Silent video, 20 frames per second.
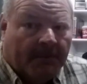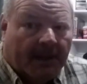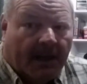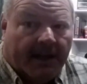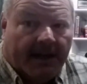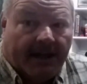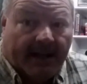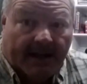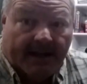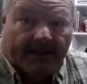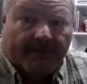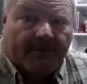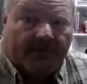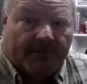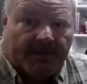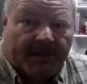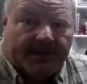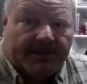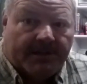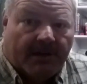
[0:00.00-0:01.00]
And it had
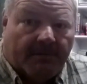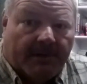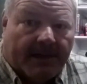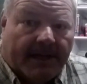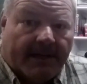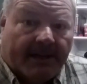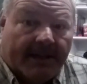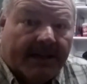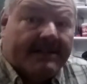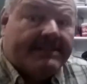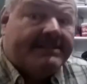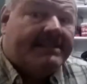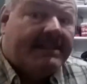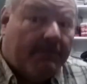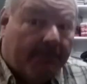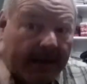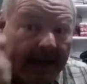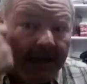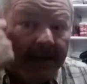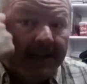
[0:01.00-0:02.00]
information about, it had a
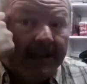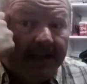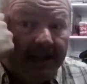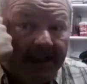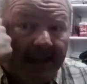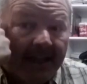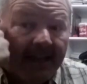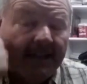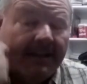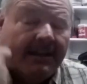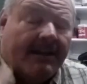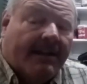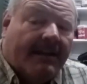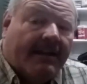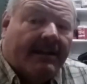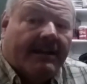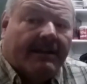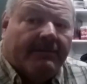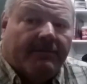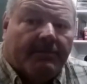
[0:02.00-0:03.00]
schematic, it had
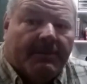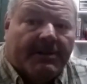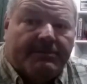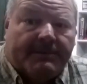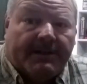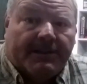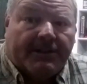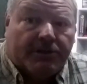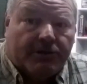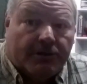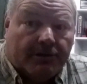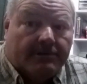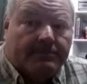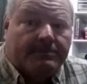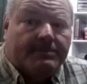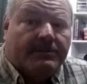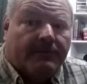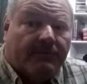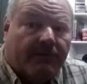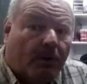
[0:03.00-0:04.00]
information about the
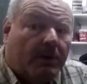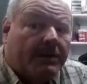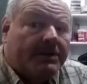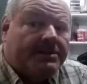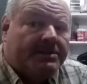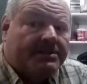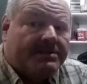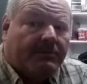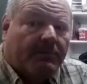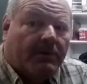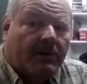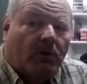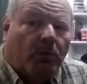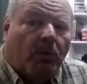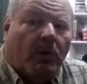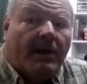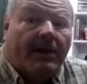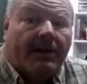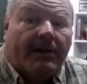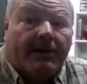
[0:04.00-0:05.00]
tubes, the voltages that were
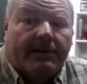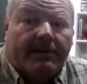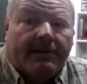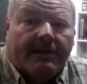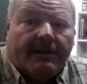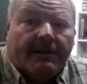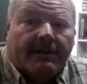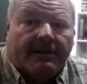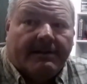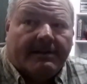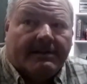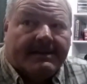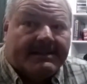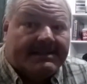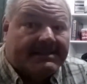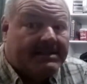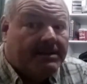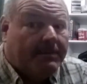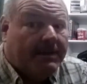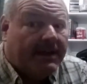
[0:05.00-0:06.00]
required, a
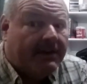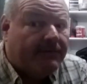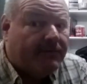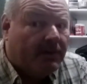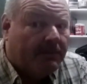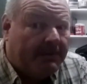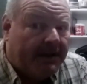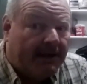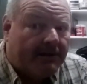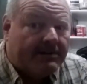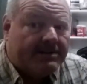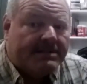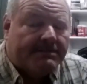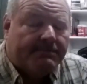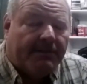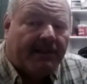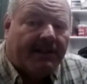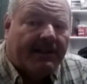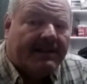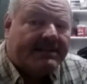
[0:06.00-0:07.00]
schematic for the power
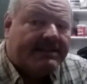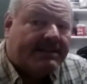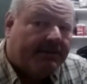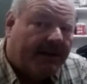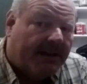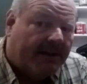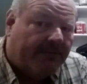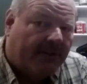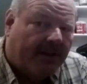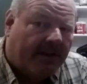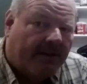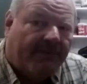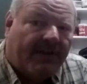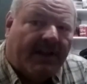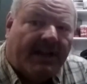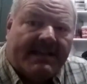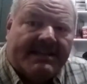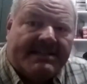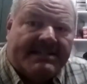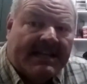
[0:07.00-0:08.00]
supply, schematic for the
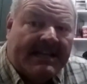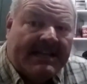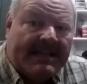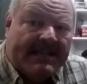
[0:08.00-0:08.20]
device.